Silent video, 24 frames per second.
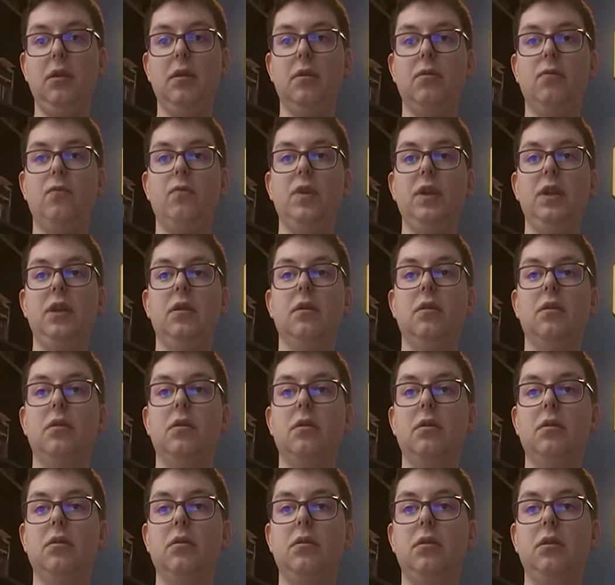when he
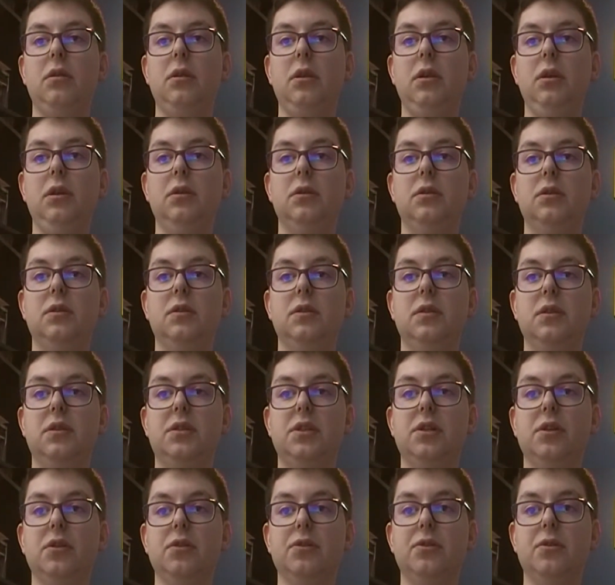to the
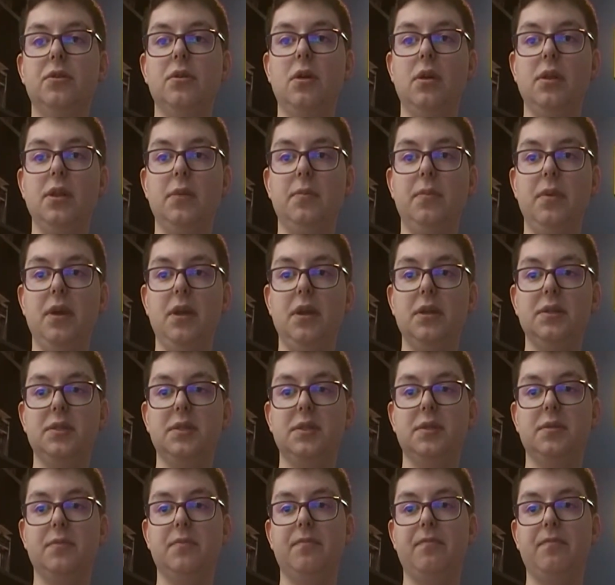children on the bus.